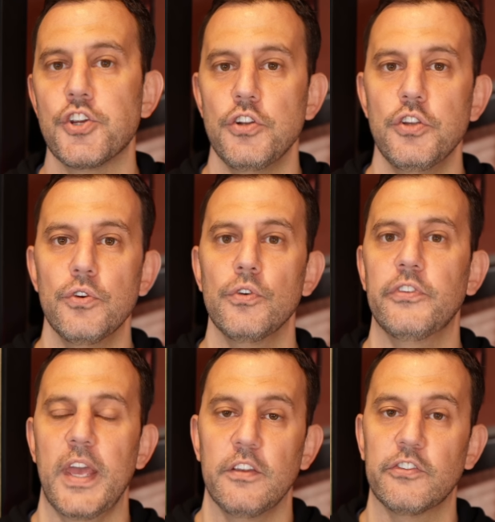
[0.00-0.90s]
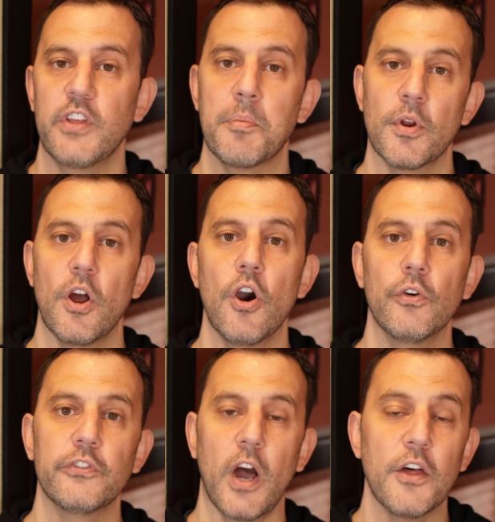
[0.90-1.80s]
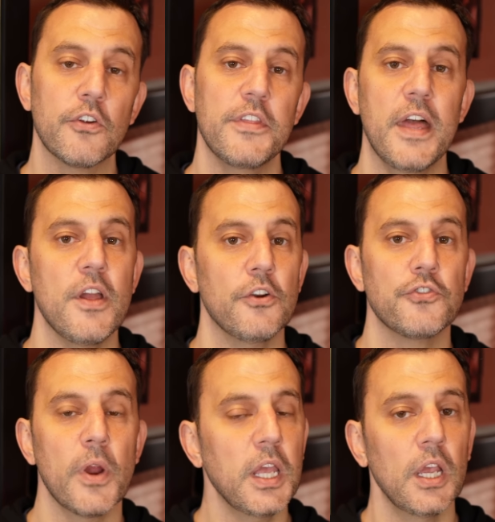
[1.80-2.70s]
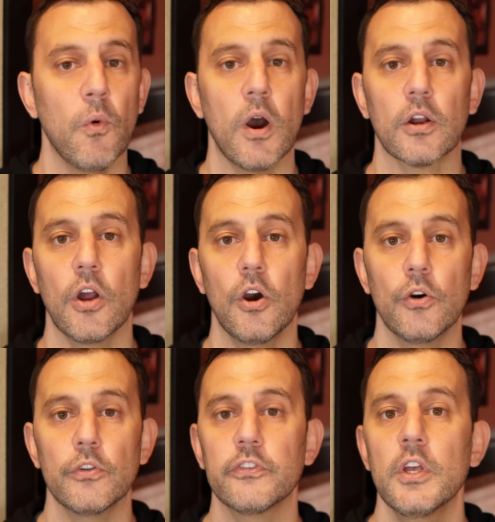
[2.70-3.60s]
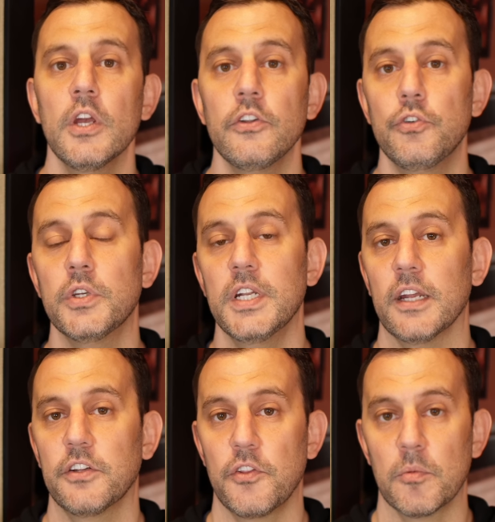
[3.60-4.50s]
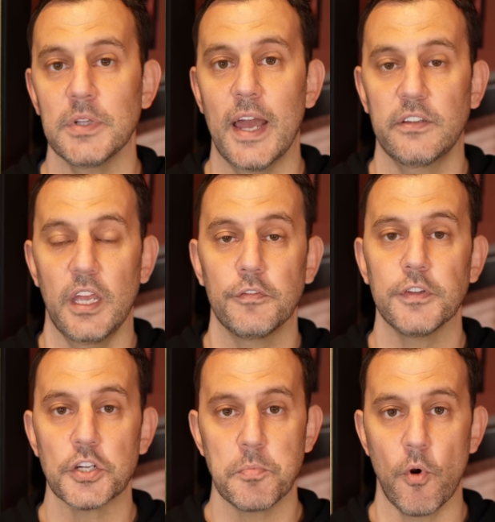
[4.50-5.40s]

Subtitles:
should use a separate hose other than their drinking water hose to connect to their black tank flush